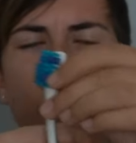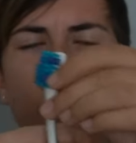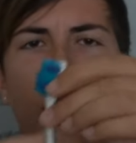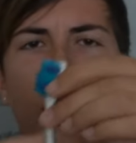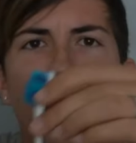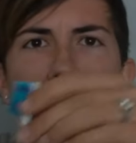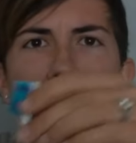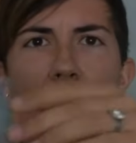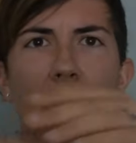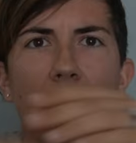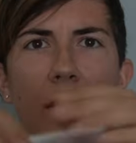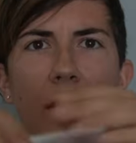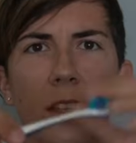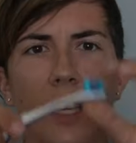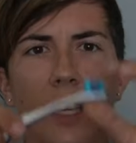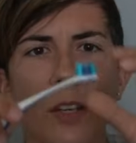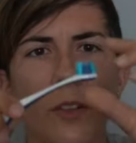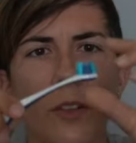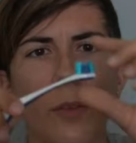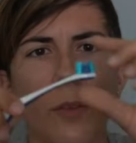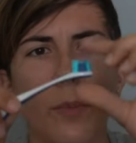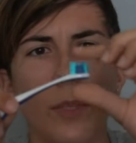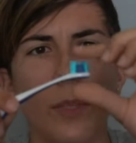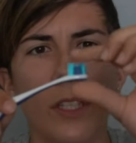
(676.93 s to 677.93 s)
I think that
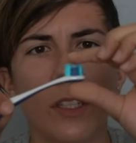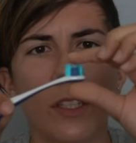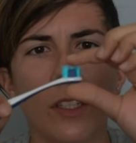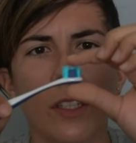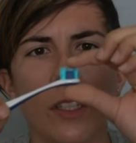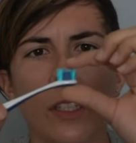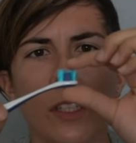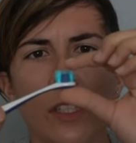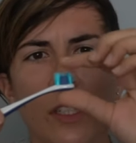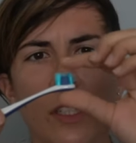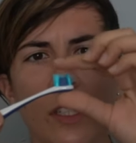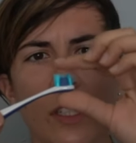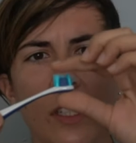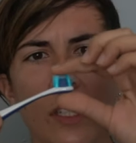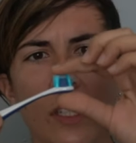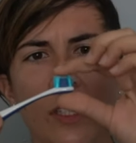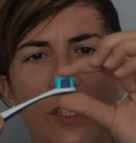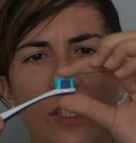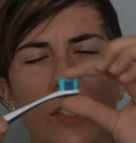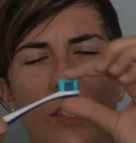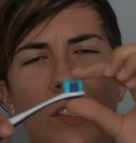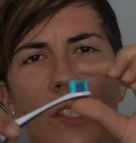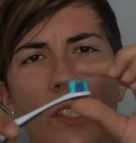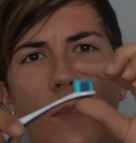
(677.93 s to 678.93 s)
would be good. It
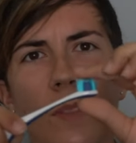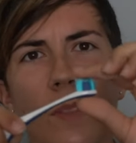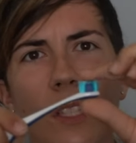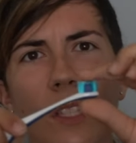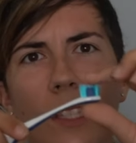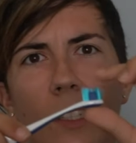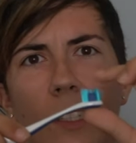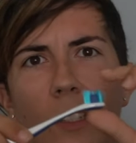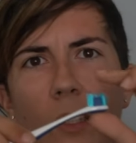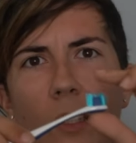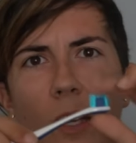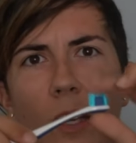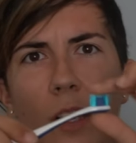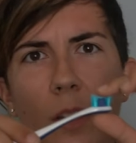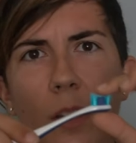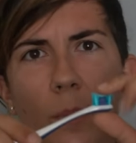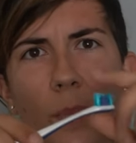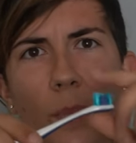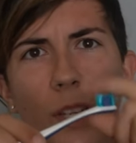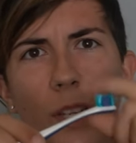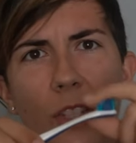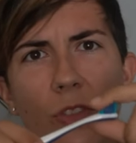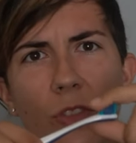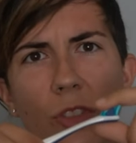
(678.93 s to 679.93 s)
just seems a little long,
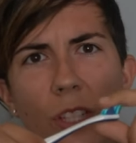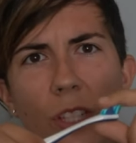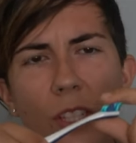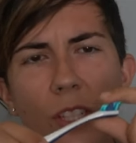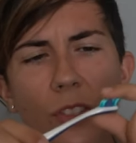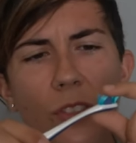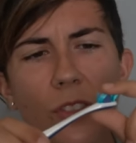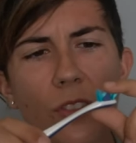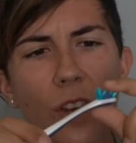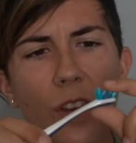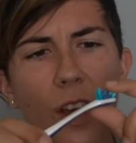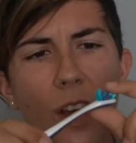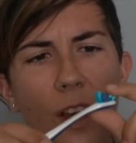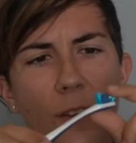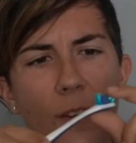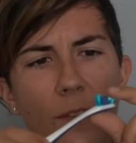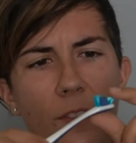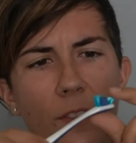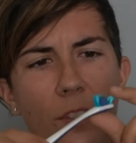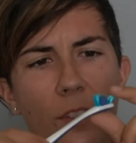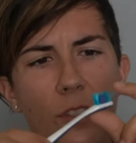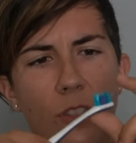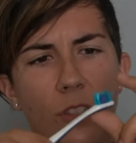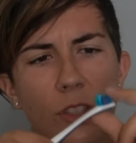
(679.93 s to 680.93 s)
but it's really soft,
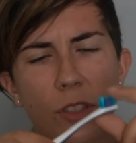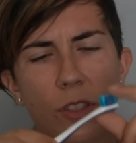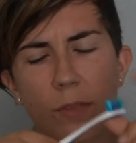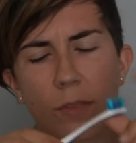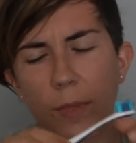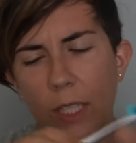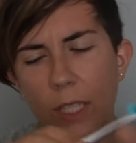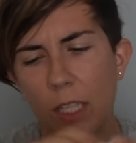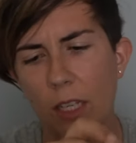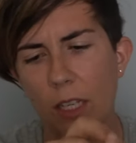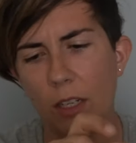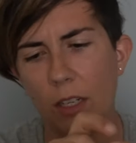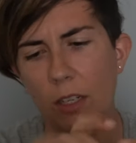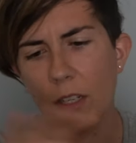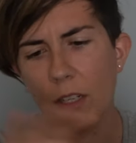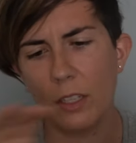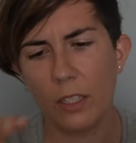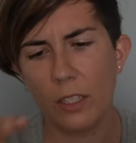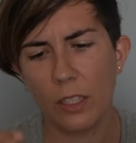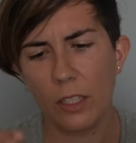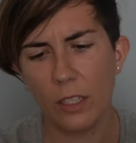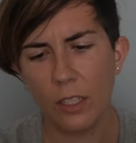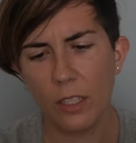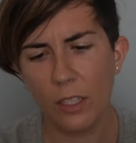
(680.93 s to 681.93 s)
so it shouldn't be that hard.